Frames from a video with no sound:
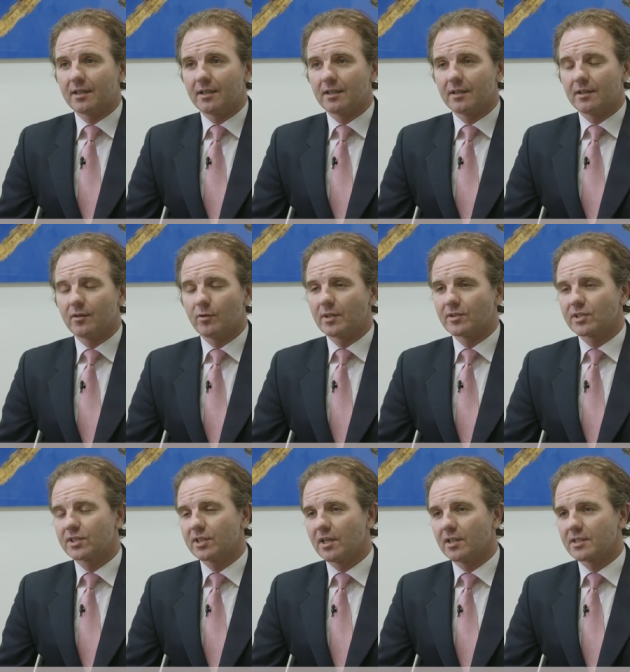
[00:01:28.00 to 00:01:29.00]
uh,
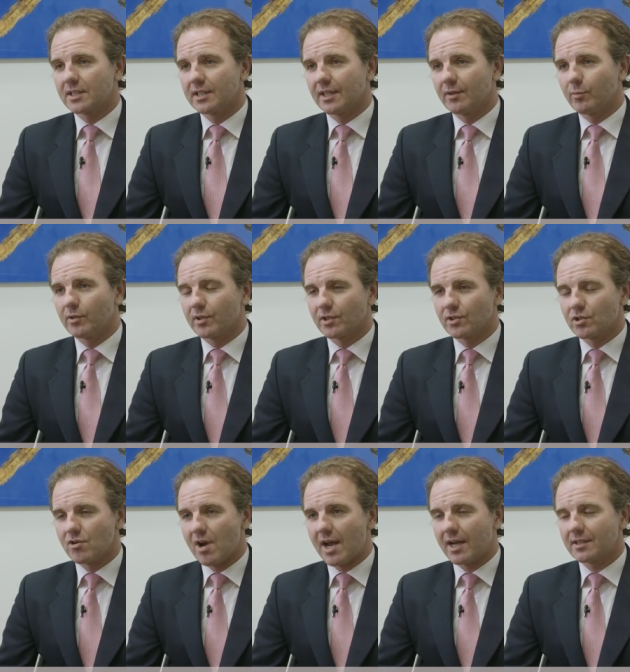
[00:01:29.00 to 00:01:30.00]
almost certainly will
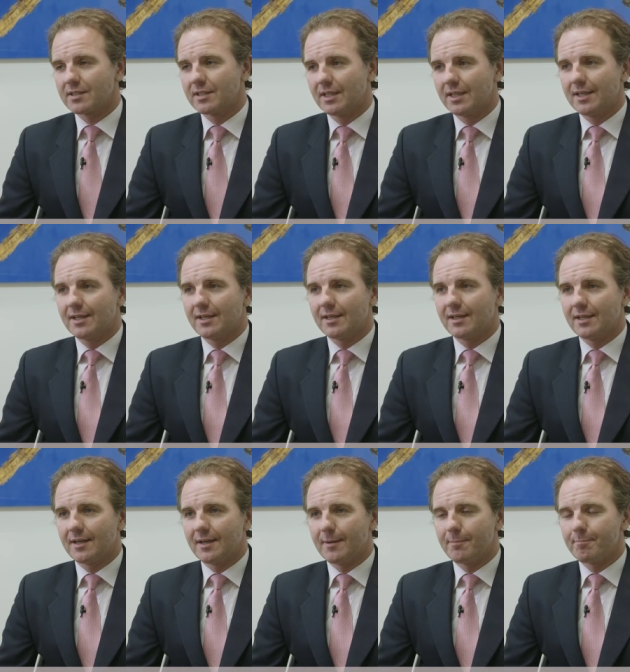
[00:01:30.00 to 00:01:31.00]
contract.
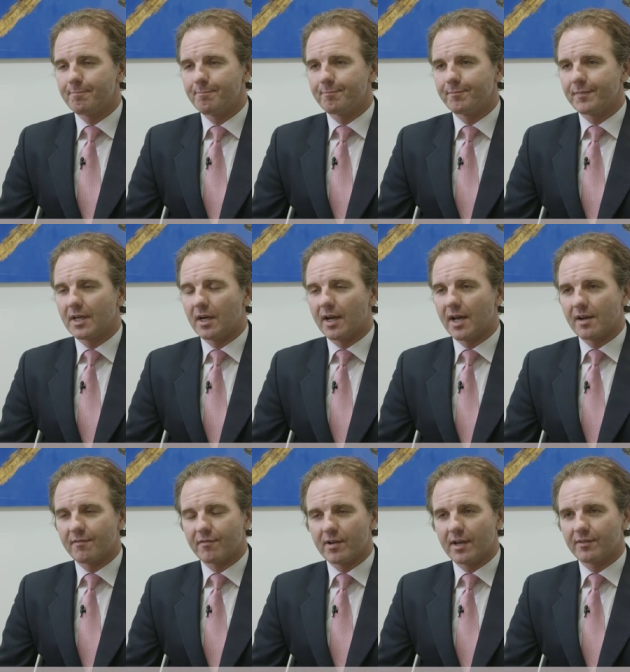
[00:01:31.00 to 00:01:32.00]
Um, I had
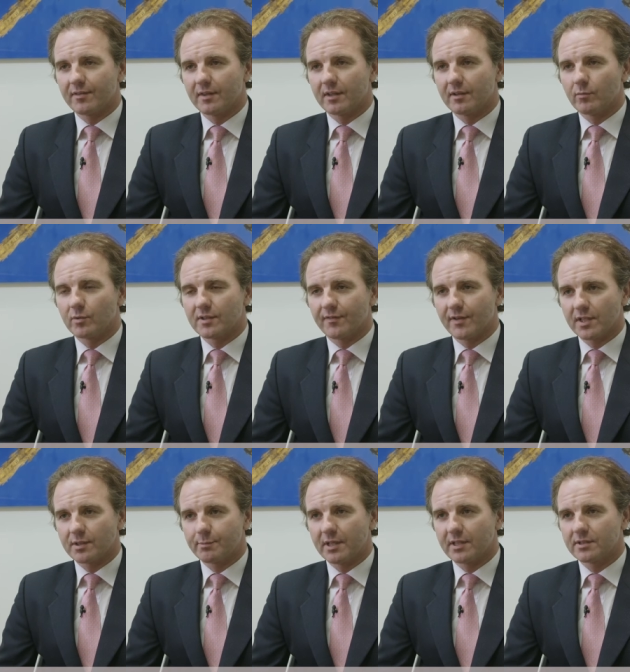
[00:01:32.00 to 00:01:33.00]
a friend that was the
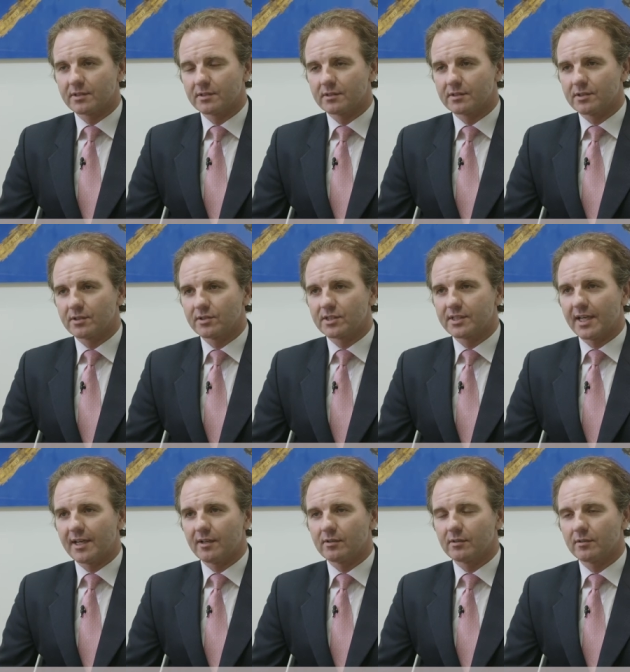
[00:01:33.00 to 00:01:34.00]
first person to
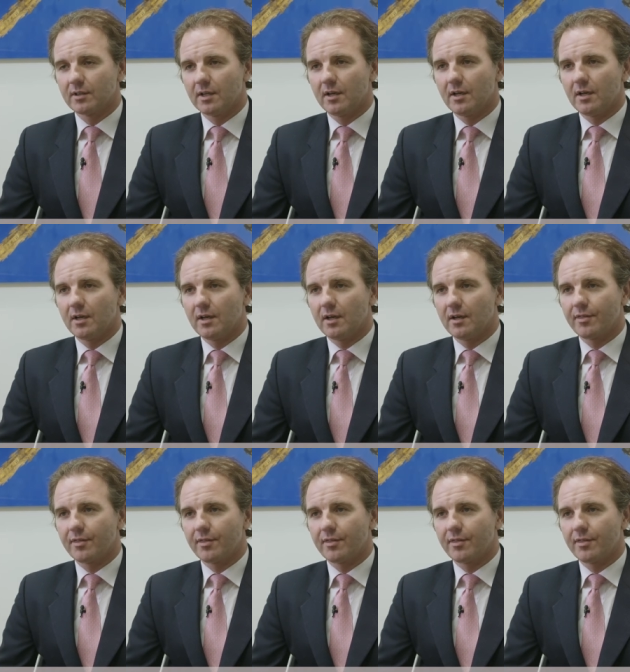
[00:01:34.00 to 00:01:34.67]
sail uh,